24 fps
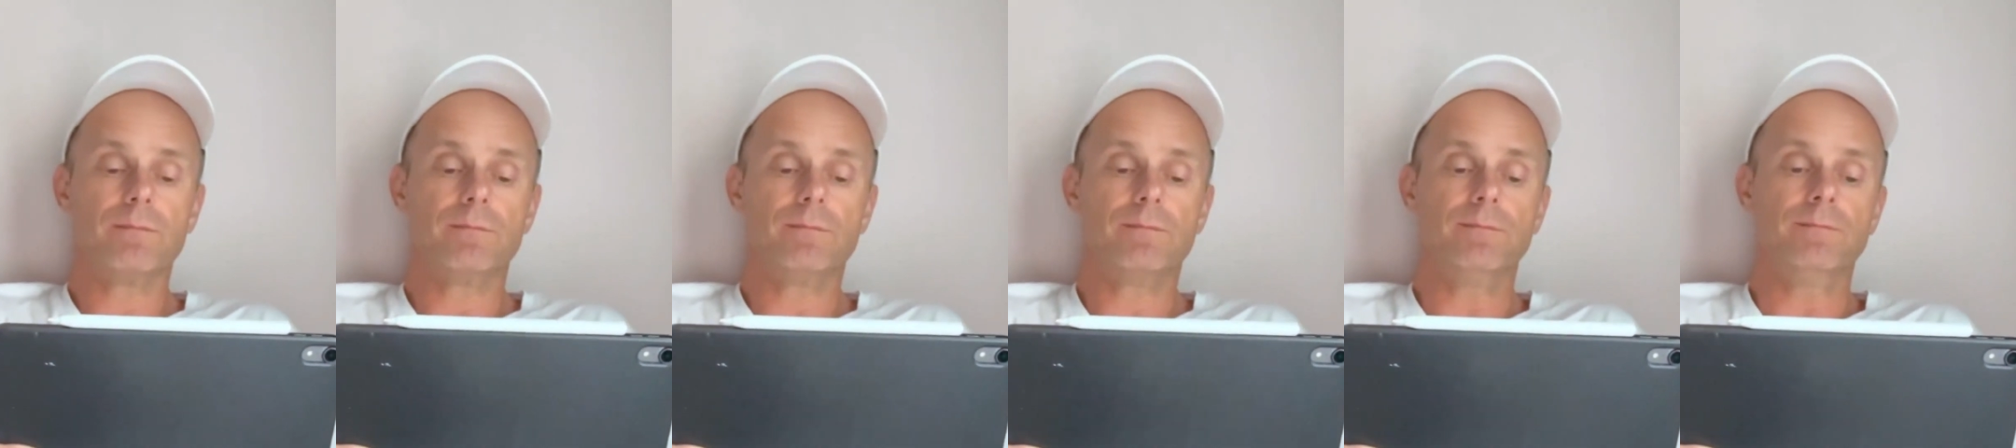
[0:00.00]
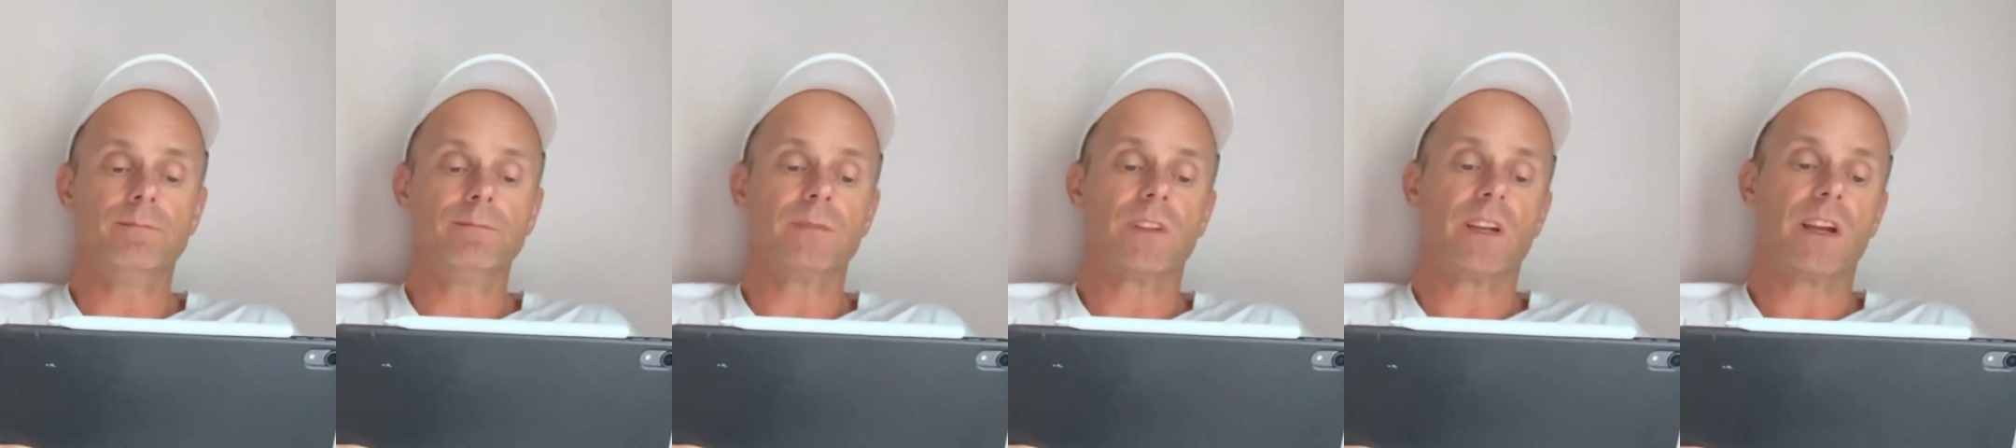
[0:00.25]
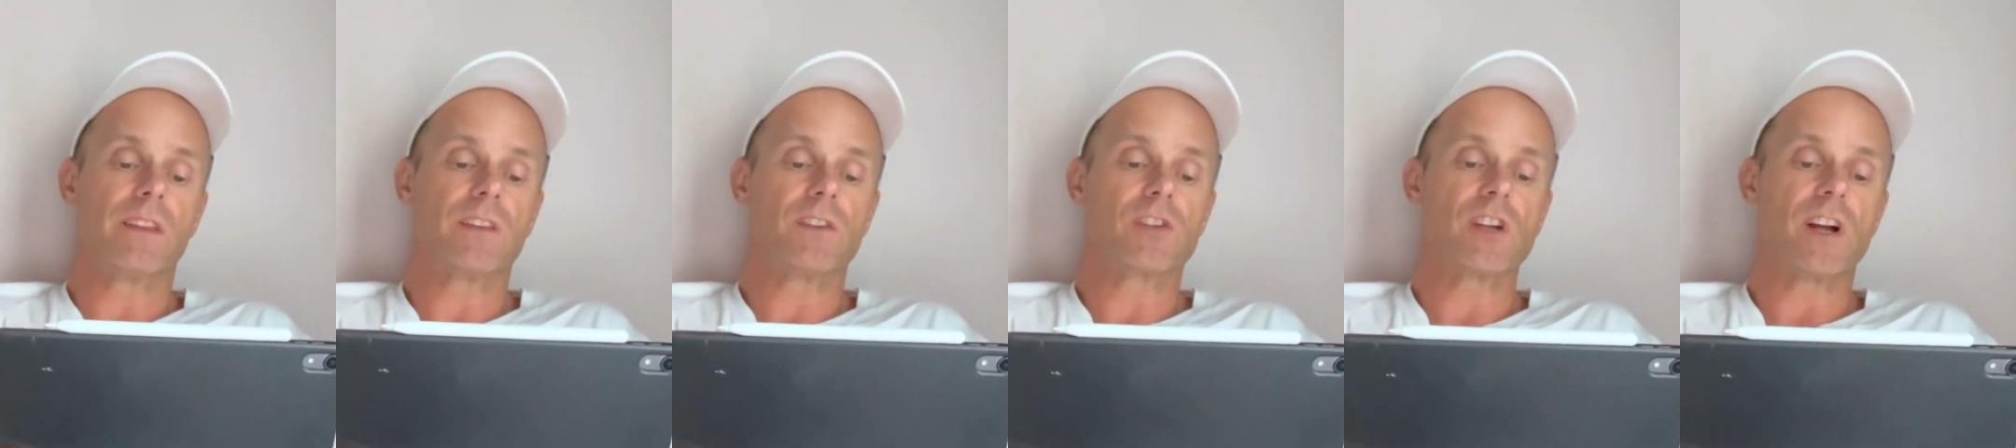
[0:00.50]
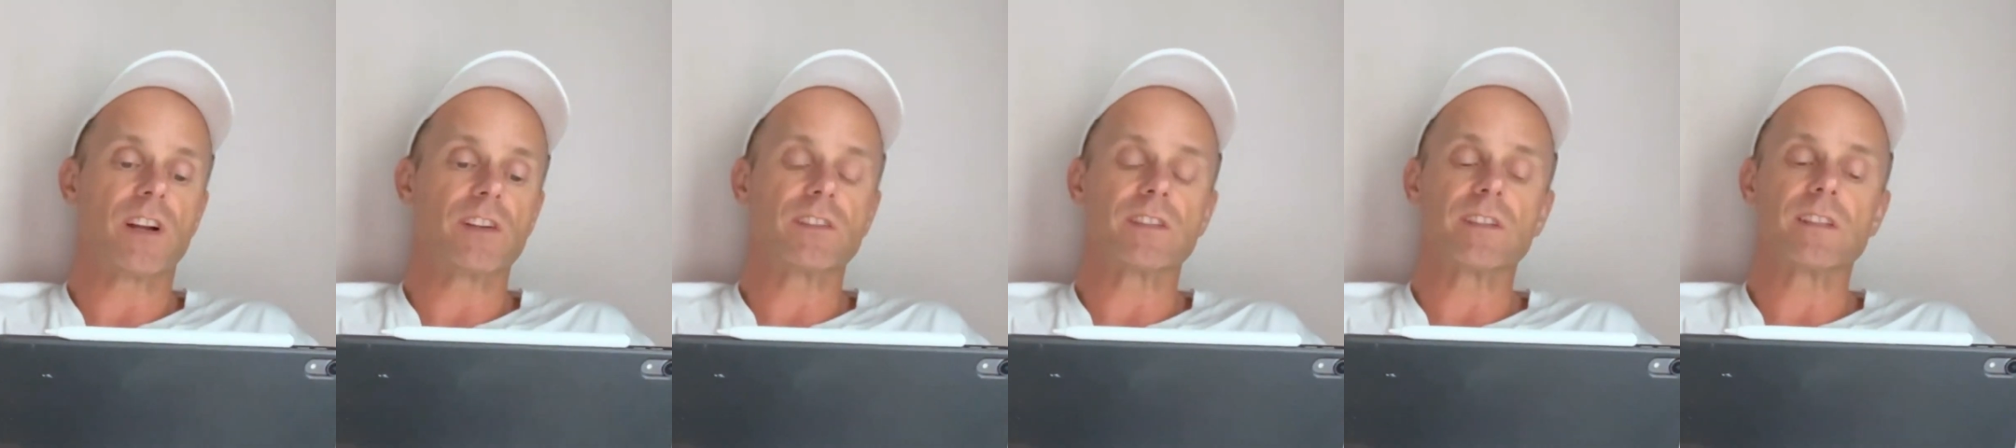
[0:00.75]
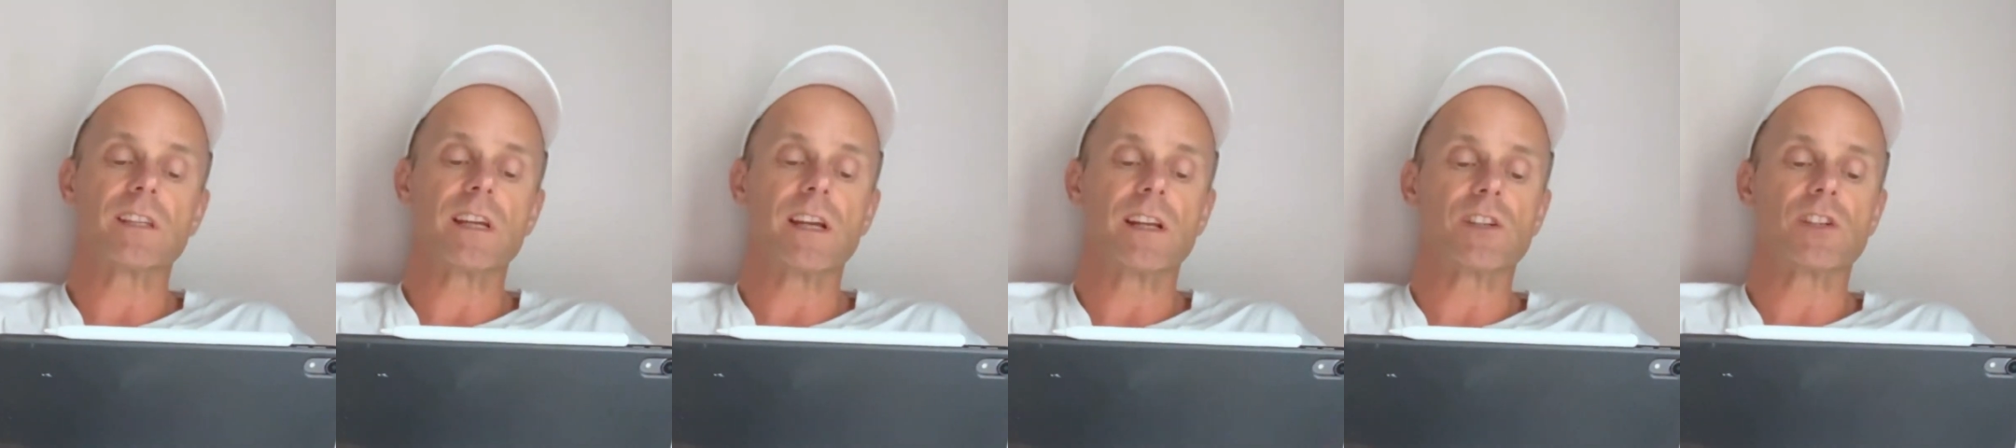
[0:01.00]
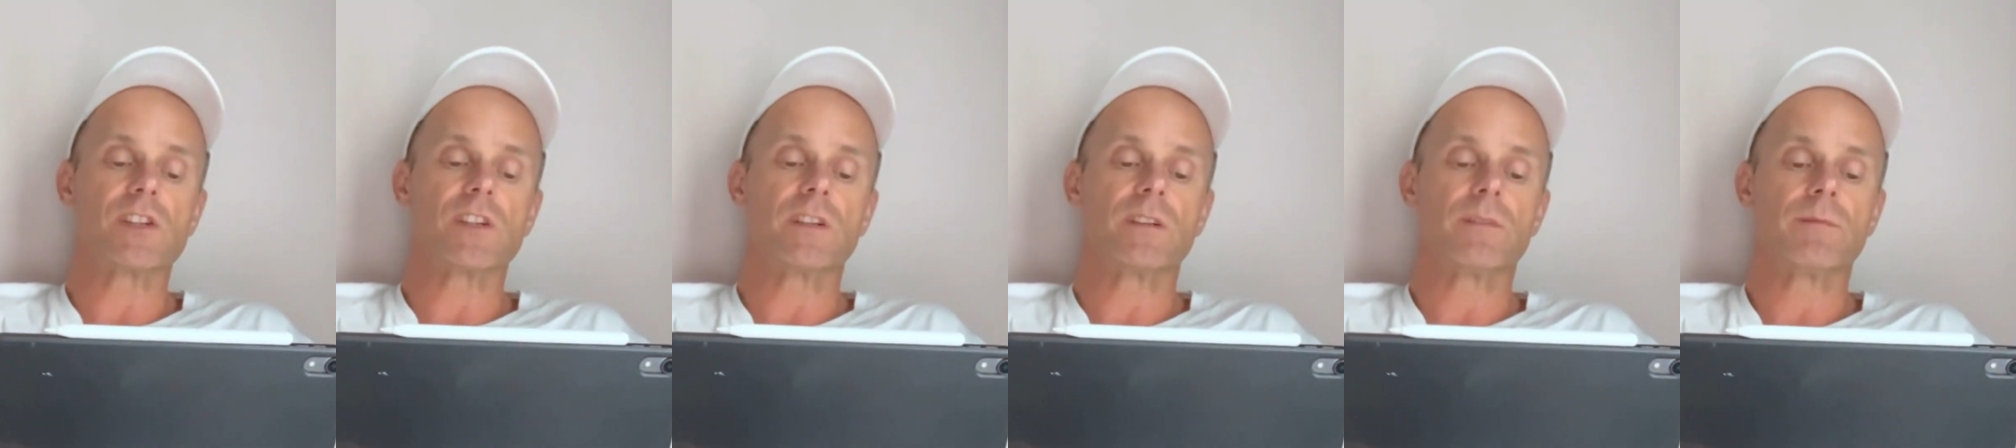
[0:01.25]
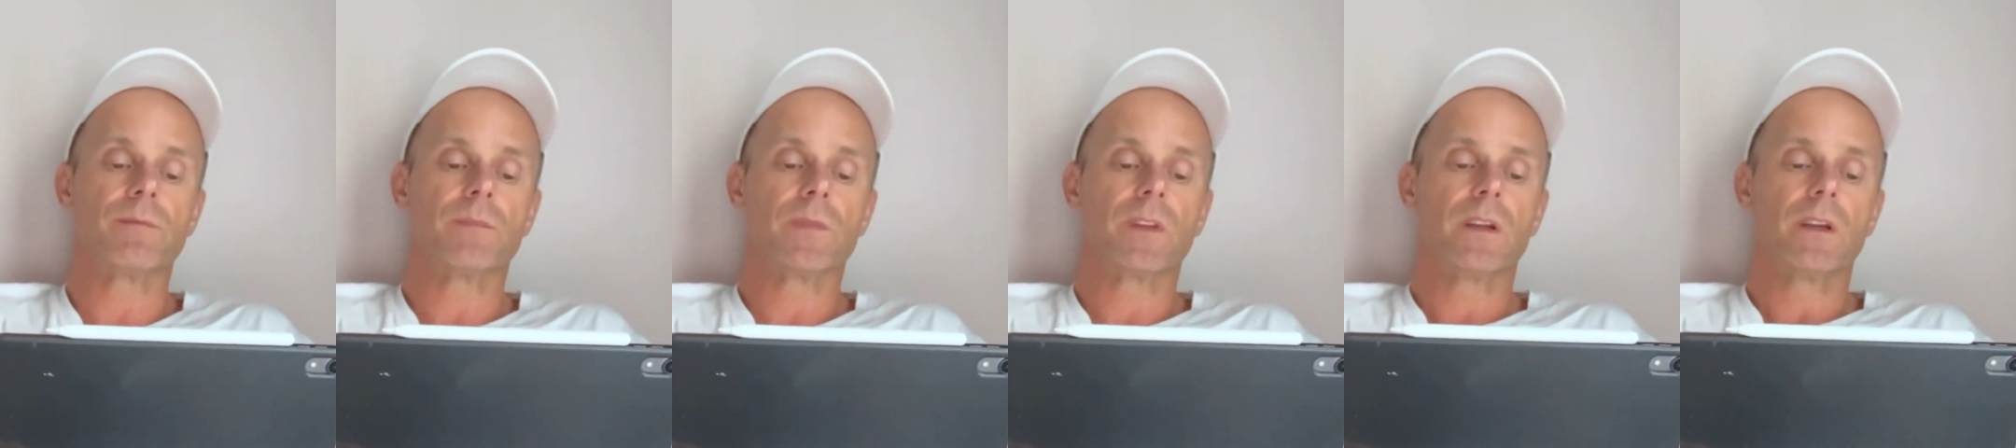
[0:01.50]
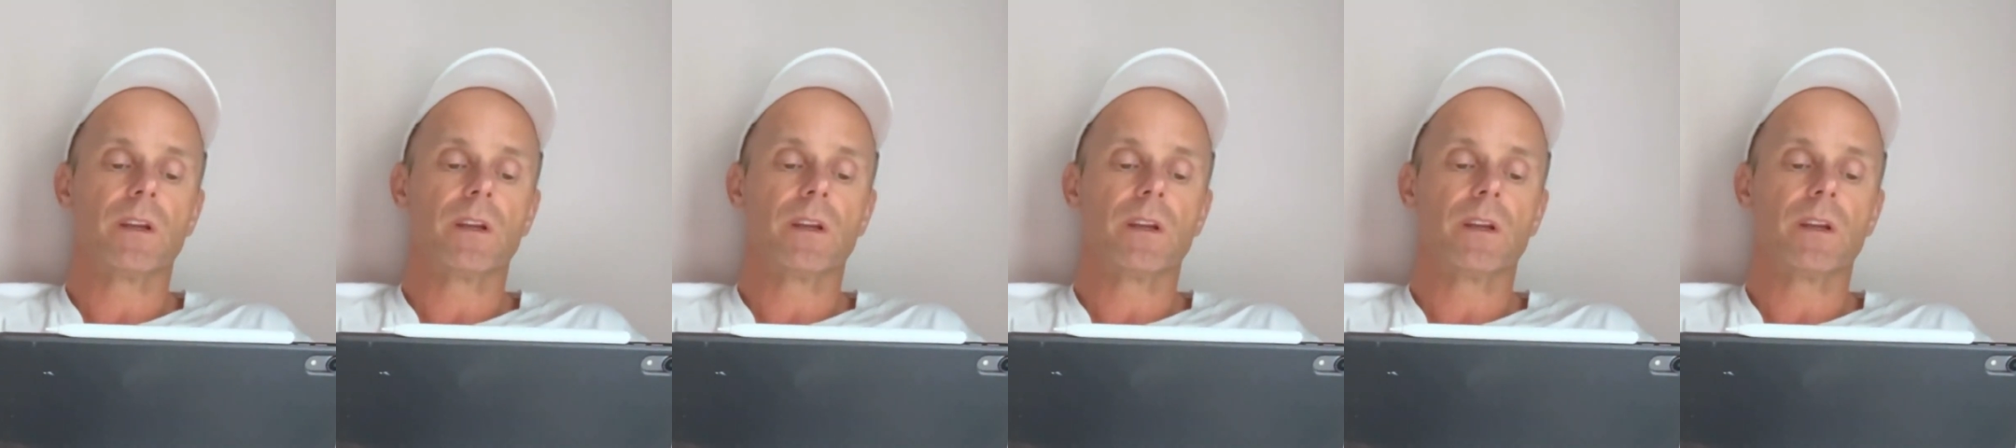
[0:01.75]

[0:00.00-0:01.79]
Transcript: You get the judges' attention.